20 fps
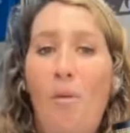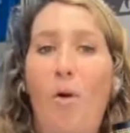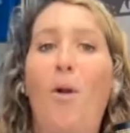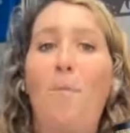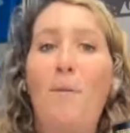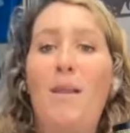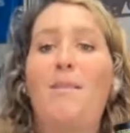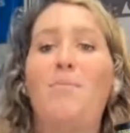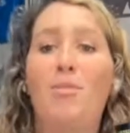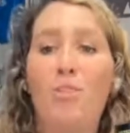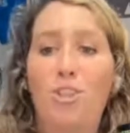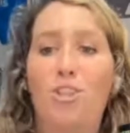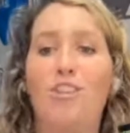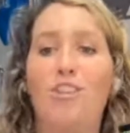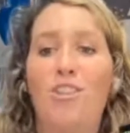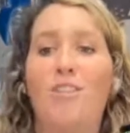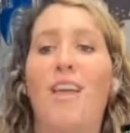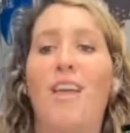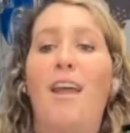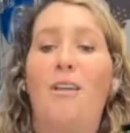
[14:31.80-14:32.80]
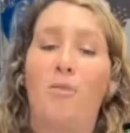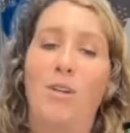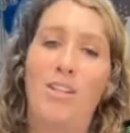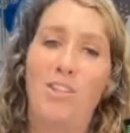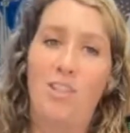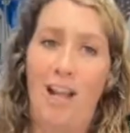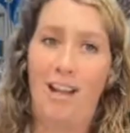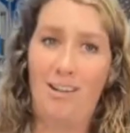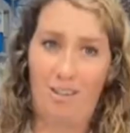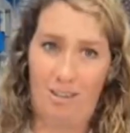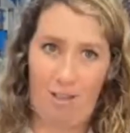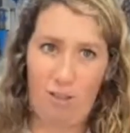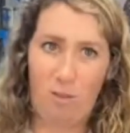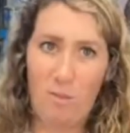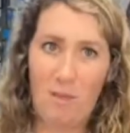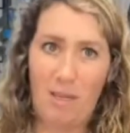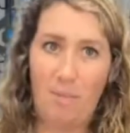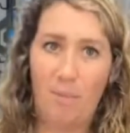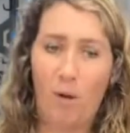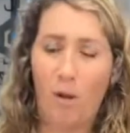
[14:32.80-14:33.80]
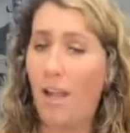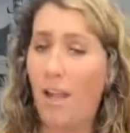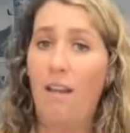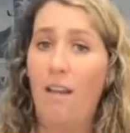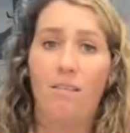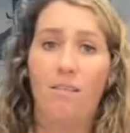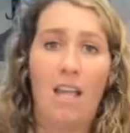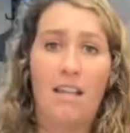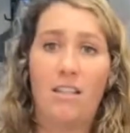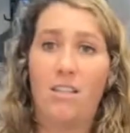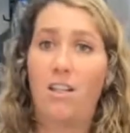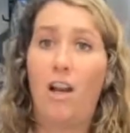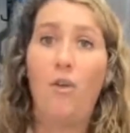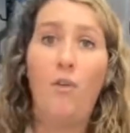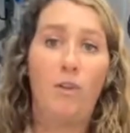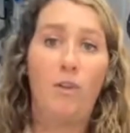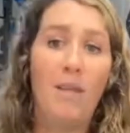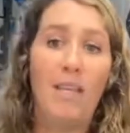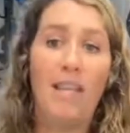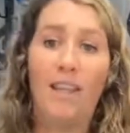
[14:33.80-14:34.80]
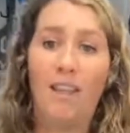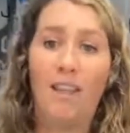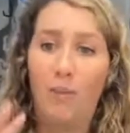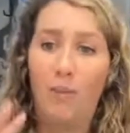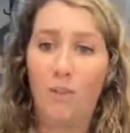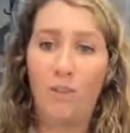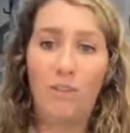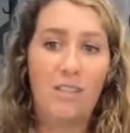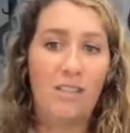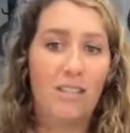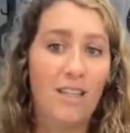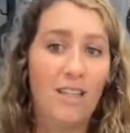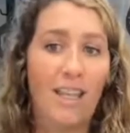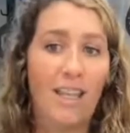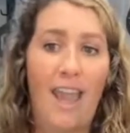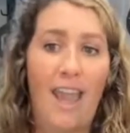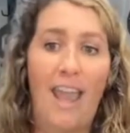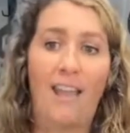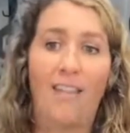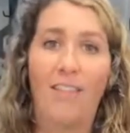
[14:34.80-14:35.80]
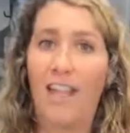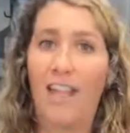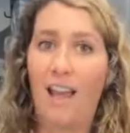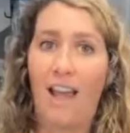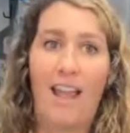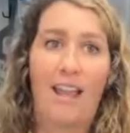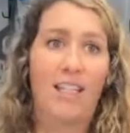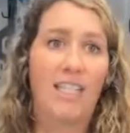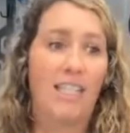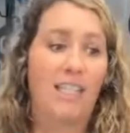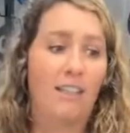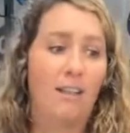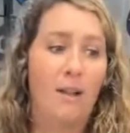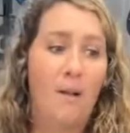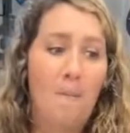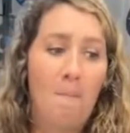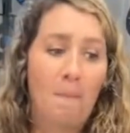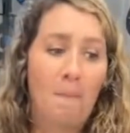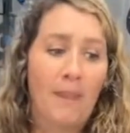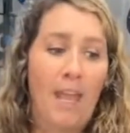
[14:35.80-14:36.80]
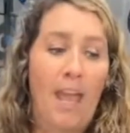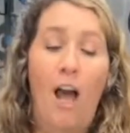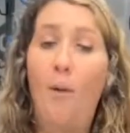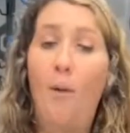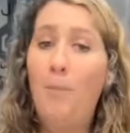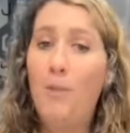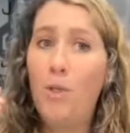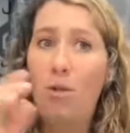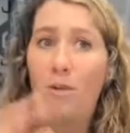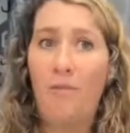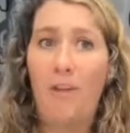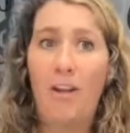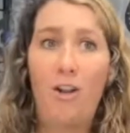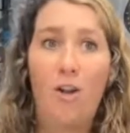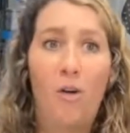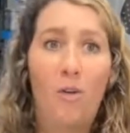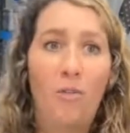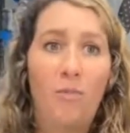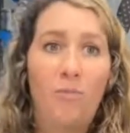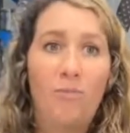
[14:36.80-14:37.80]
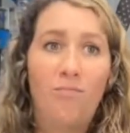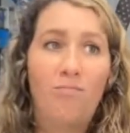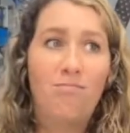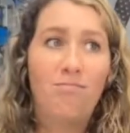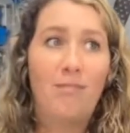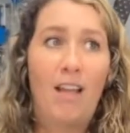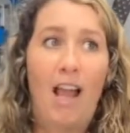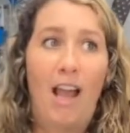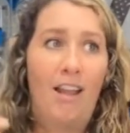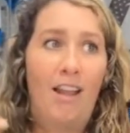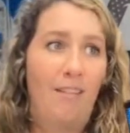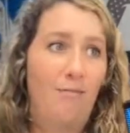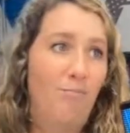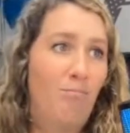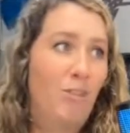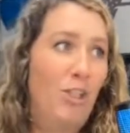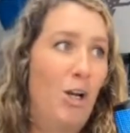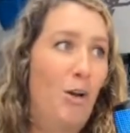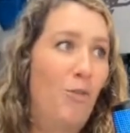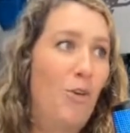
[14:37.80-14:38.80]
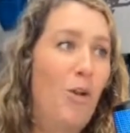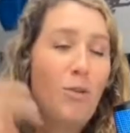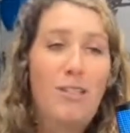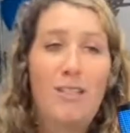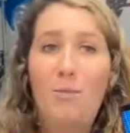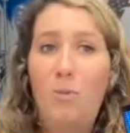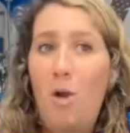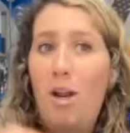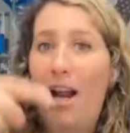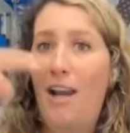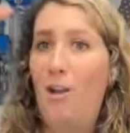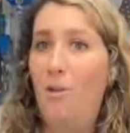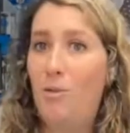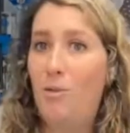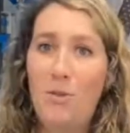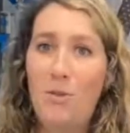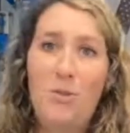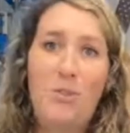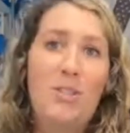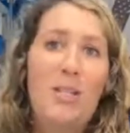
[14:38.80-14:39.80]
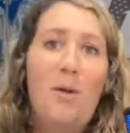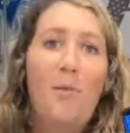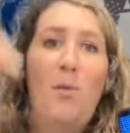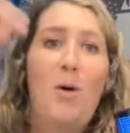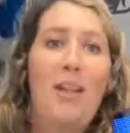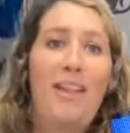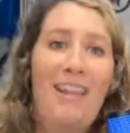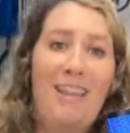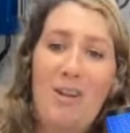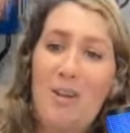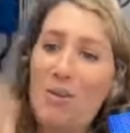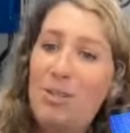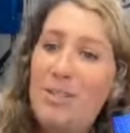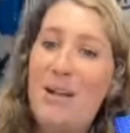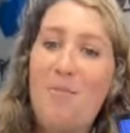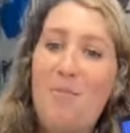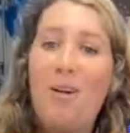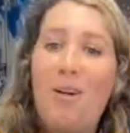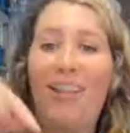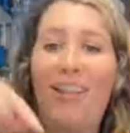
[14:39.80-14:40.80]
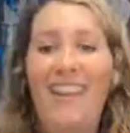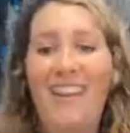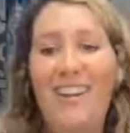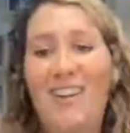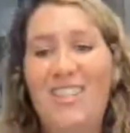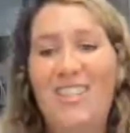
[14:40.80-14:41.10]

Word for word: more people should do that and reach out to those people and and start with me. If you're listening, hey, like I can help you, and if I don't, I, you know, know someone. I know know someone that knows someone that